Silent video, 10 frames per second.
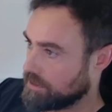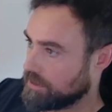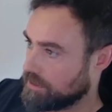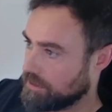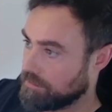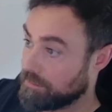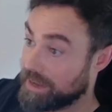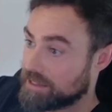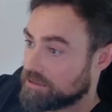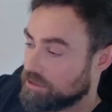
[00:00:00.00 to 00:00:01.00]

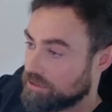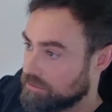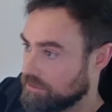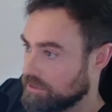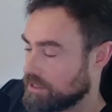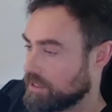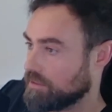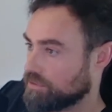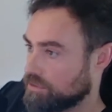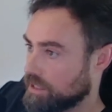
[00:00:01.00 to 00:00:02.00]
master this
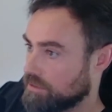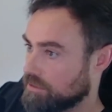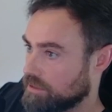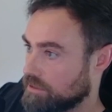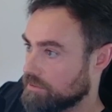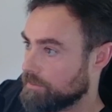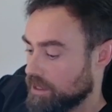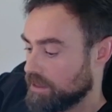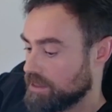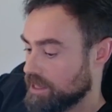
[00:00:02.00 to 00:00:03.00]
kind of strategies.
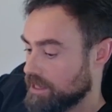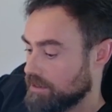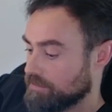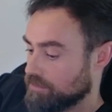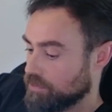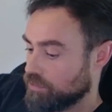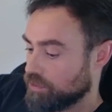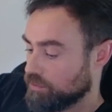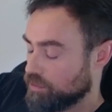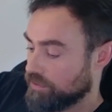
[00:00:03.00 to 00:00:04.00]
And then
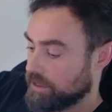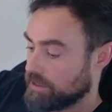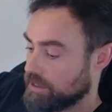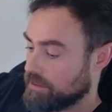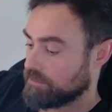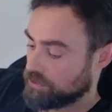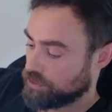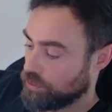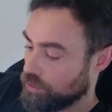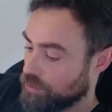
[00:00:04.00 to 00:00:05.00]
we're moving them
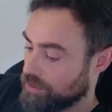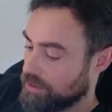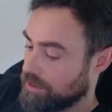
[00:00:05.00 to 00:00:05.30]
to